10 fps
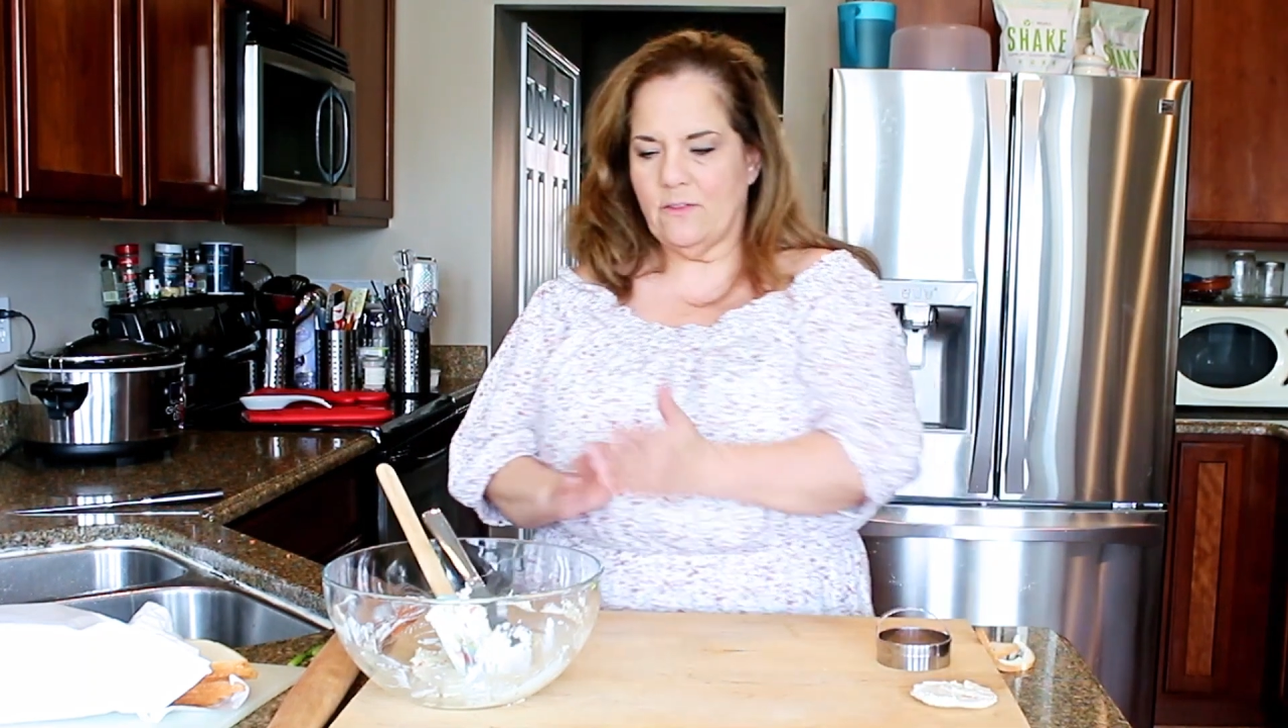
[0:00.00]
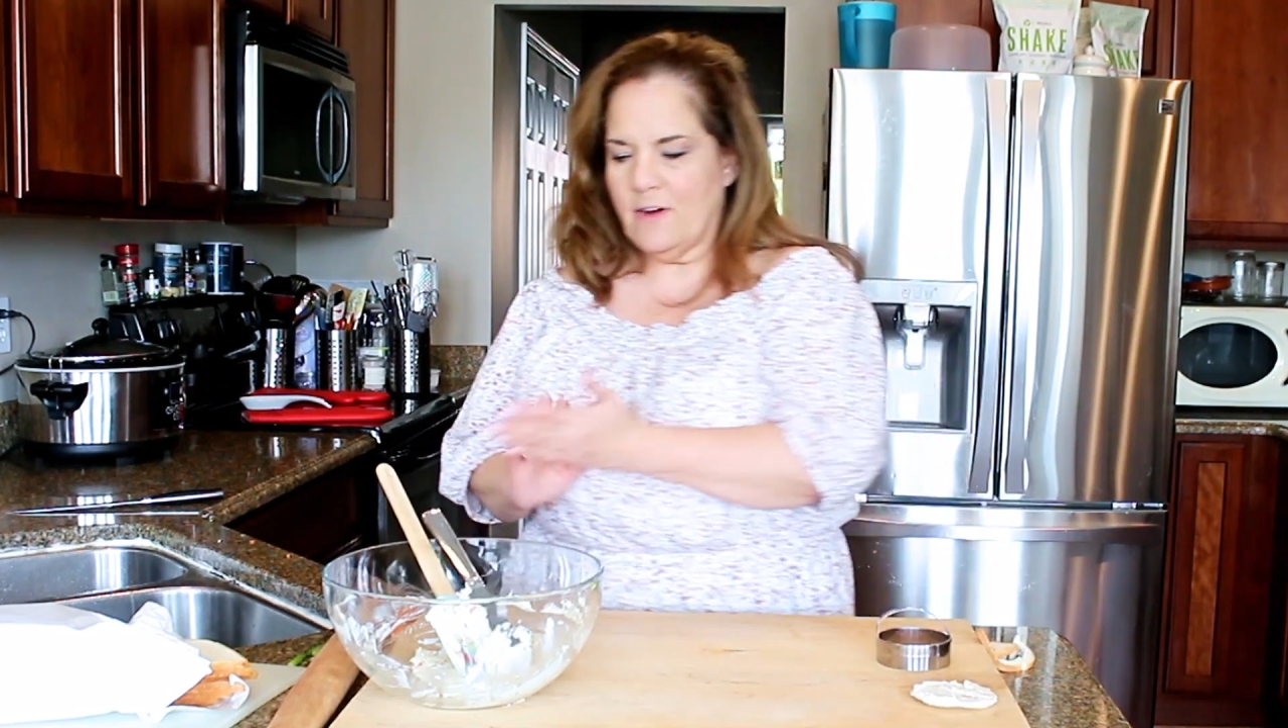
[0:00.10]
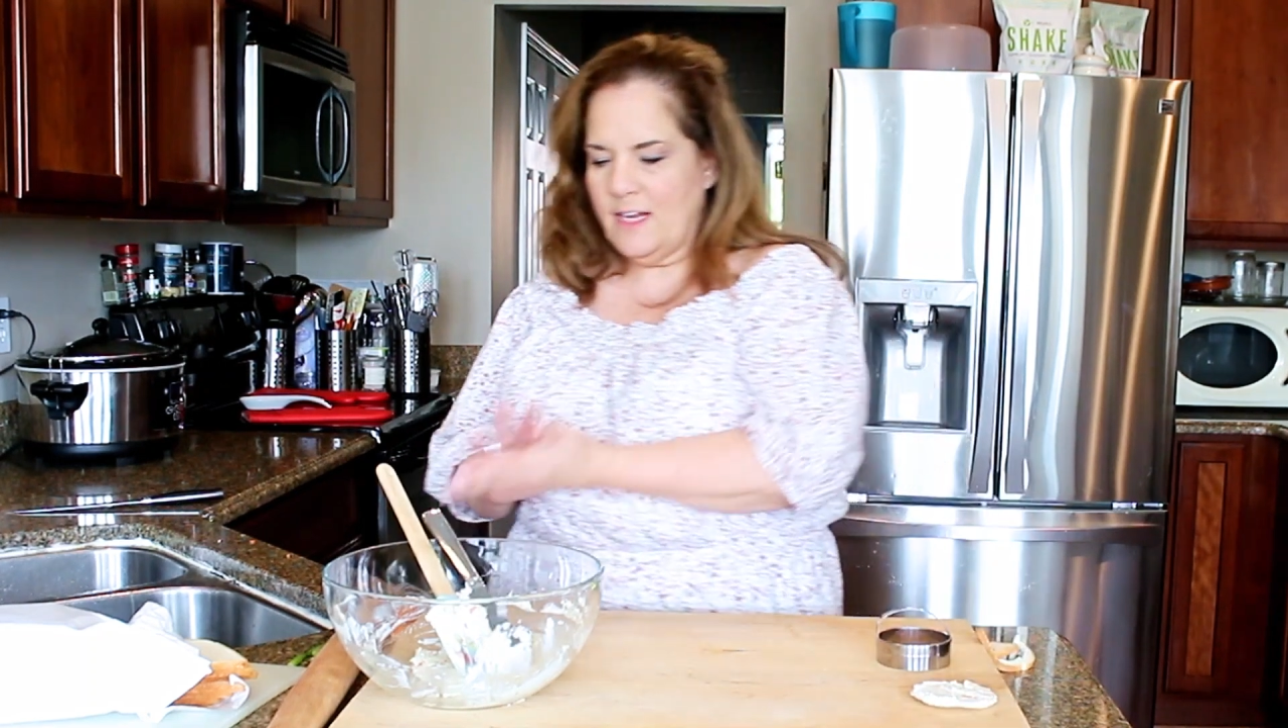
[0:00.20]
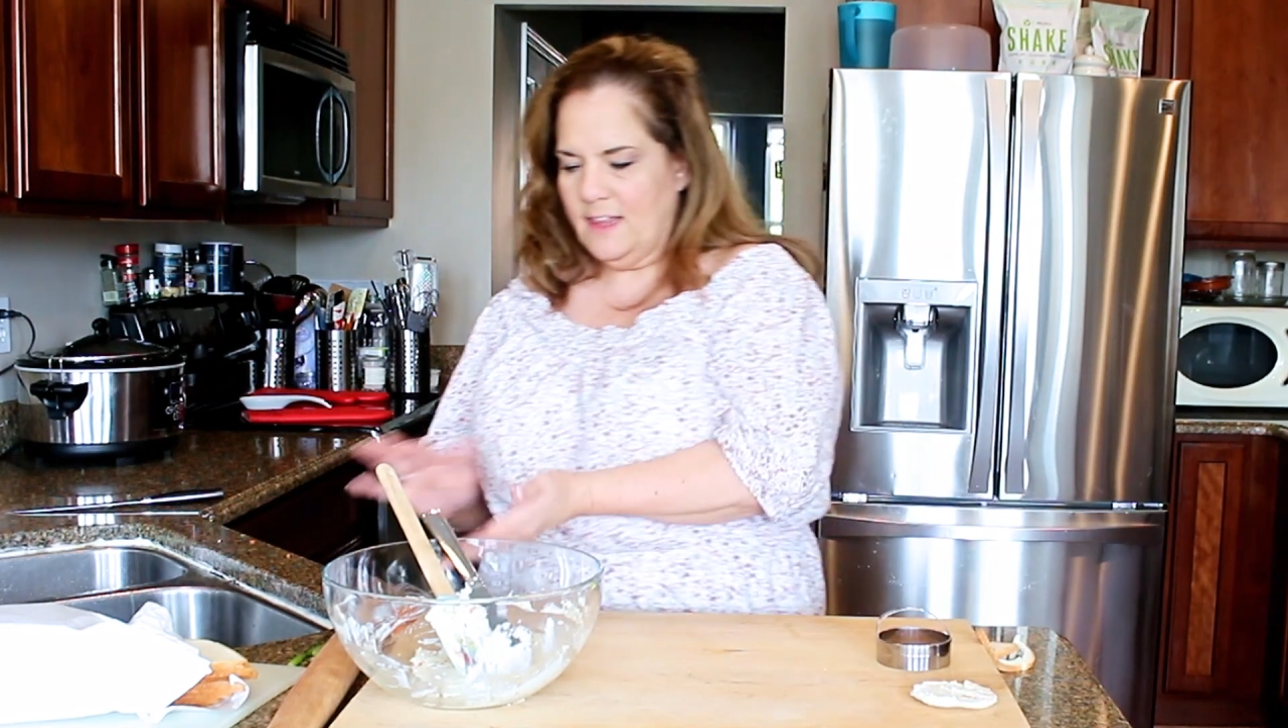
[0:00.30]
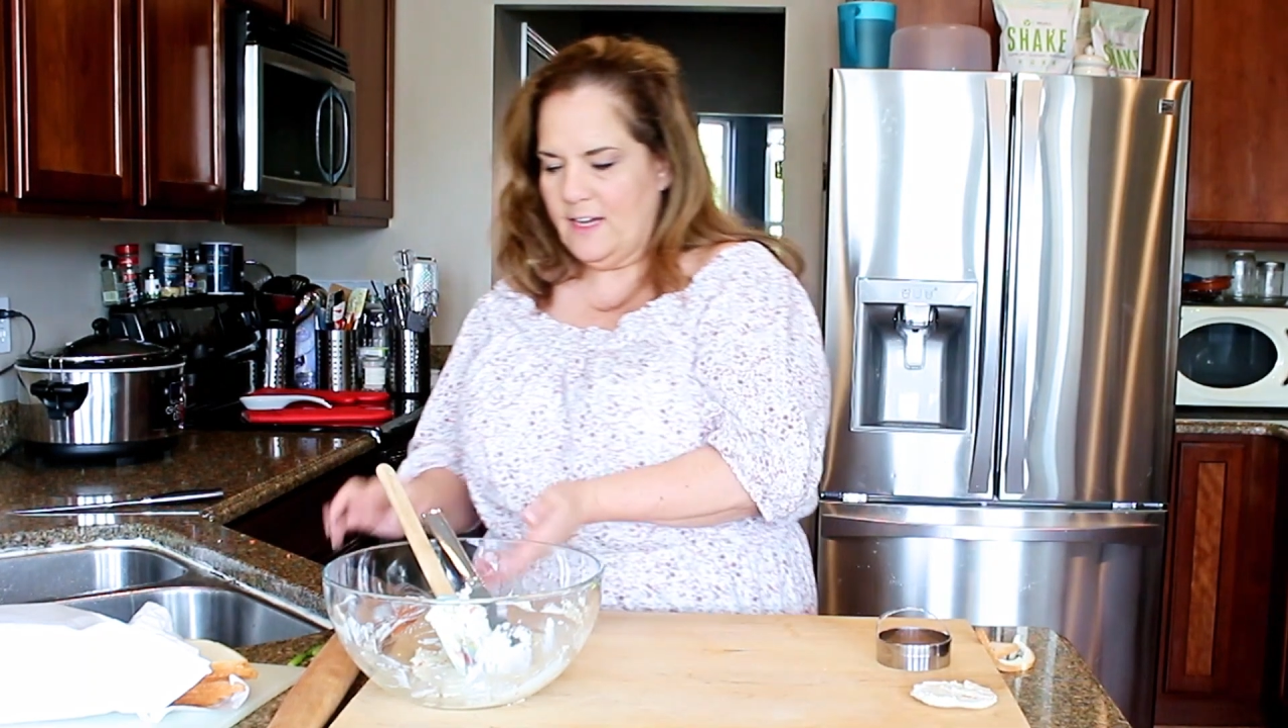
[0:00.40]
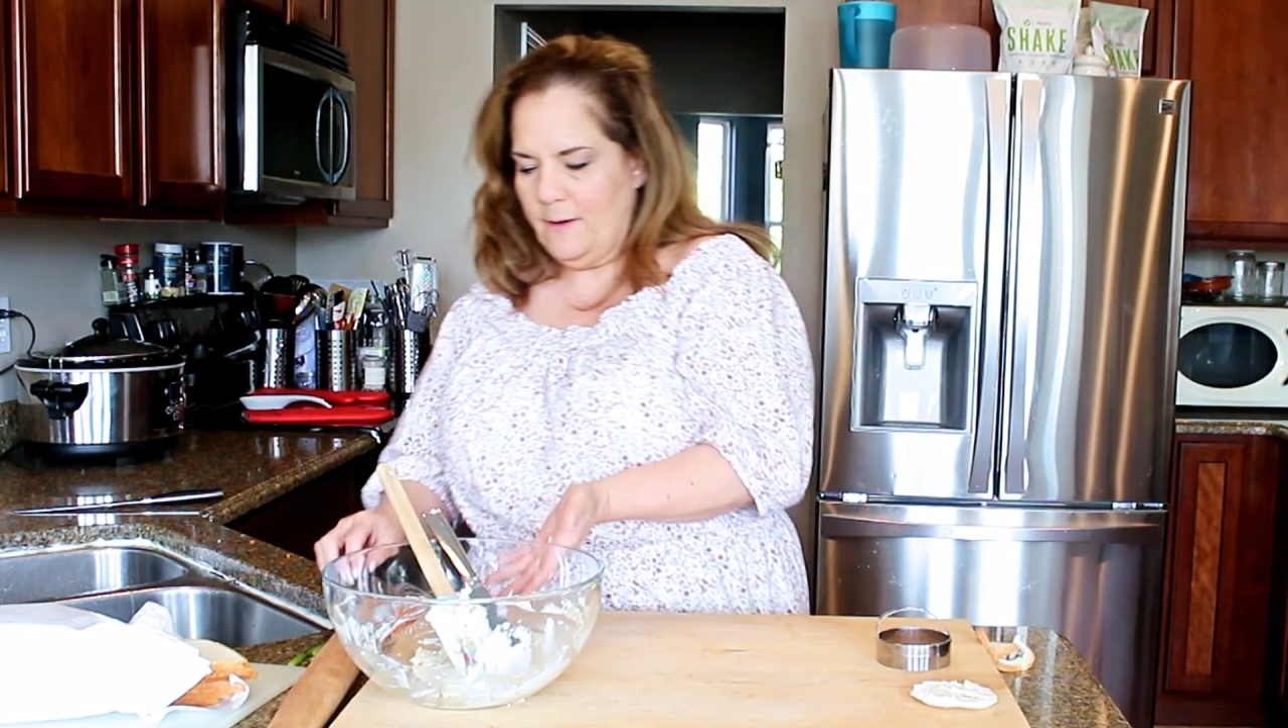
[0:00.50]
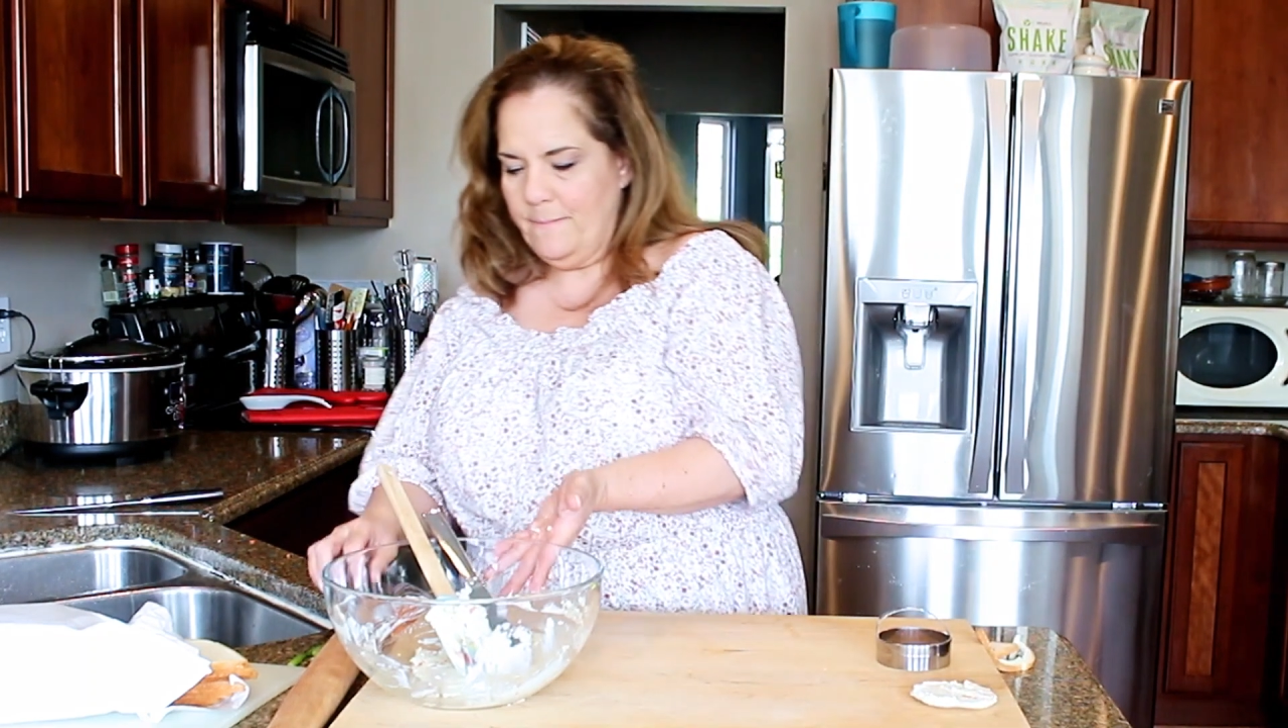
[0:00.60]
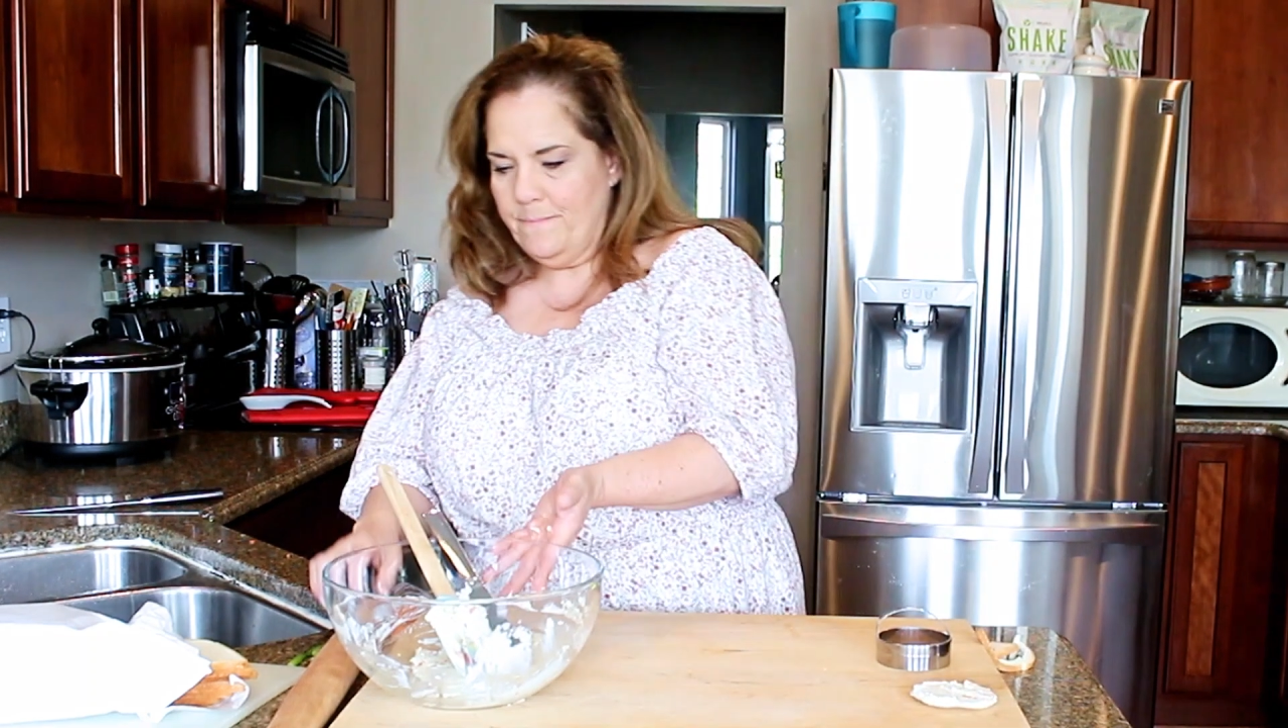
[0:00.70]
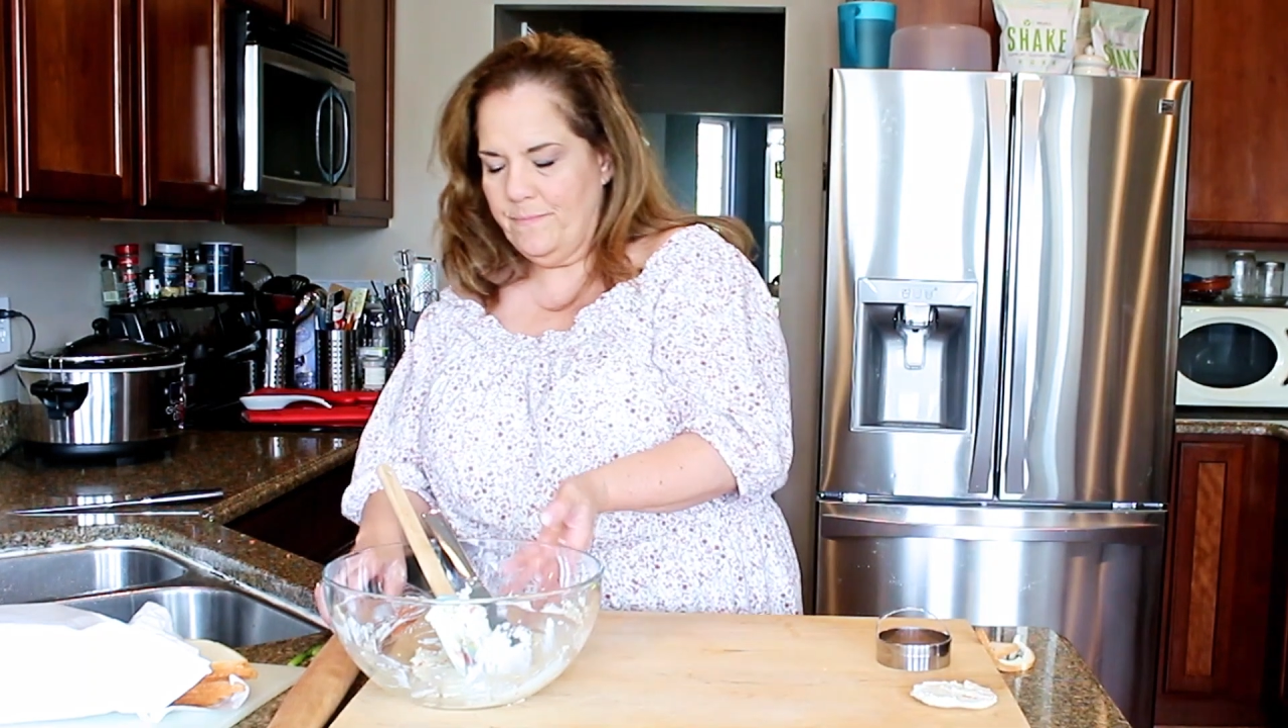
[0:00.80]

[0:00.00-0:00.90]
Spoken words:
right there.